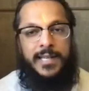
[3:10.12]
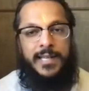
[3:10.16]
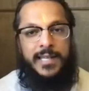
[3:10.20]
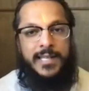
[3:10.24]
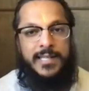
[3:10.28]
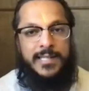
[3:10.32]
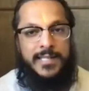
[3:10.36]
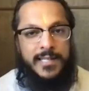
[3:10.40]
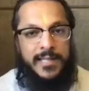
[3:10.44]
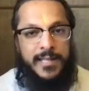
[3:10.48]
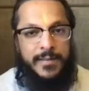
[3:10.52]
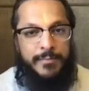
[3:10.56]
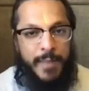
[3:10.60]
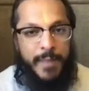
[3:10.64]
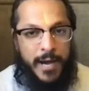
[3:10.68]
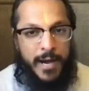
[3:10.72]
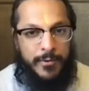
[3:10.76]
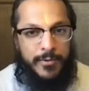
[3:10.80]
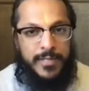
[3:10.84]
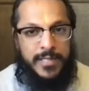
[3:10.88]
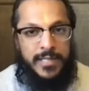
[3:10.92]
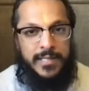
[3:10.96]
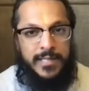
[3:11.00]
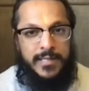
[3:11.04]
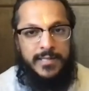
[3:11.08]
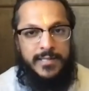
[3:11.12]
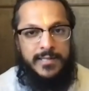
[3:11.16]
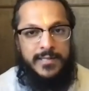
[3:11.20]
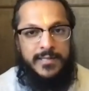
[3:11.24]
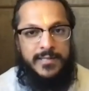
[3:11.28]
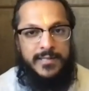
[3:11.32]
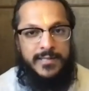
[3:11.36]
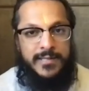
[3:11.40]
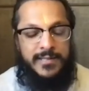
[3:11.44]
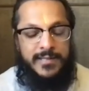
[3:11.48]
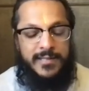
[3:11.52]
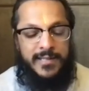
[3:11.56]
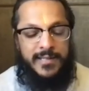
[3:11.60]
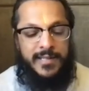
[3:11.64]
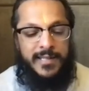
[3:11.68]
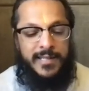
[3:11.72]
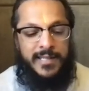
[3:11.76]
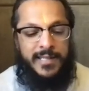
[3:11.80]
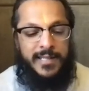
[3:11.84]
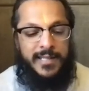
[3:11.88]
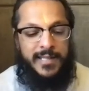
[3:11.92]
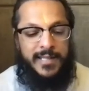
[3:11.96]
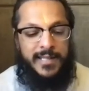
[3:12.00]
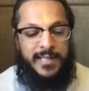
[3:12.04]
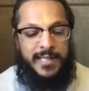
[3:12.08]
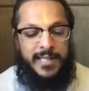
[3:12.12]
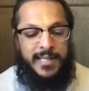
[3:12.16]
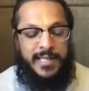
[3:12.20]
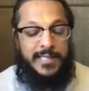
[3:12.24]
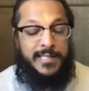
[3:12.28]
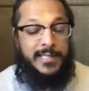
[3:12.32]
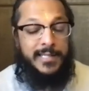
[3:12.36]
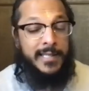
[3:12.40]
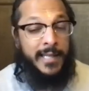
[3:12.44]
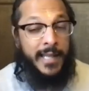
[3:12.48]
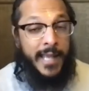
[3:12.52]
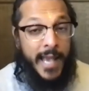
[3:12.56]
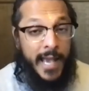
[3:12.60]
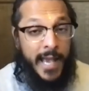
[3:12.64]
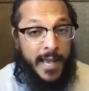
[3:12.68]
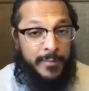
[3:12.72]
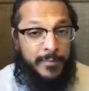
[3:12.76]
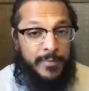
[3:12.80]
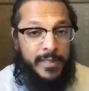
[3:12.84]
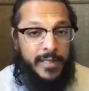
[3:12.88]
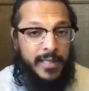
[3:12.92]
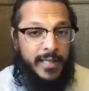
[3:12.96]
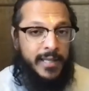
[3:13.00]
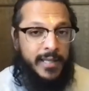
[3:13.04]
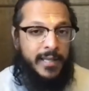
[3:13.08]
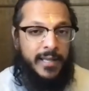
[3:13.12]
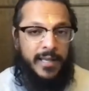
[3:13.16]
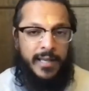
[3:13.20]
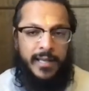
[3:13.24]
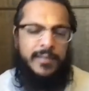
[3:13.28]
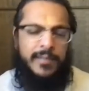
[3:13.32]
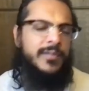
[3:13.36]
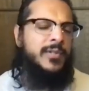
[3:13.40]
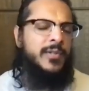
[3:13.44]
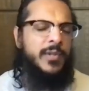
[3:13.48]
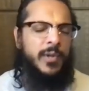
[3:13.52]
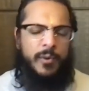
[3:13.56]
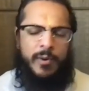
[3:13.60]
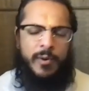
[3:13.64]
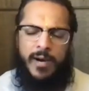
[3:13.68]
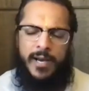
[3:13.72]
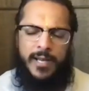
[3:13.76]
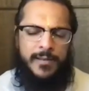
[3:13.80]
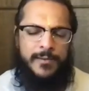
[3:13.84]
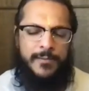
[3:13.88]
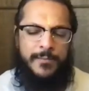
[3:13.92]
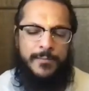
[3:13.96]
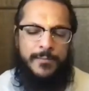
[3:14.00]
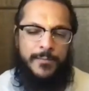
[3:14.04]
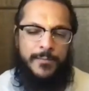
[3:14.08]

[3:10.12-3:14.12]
He's in the mountains, he's in gambling, and so on.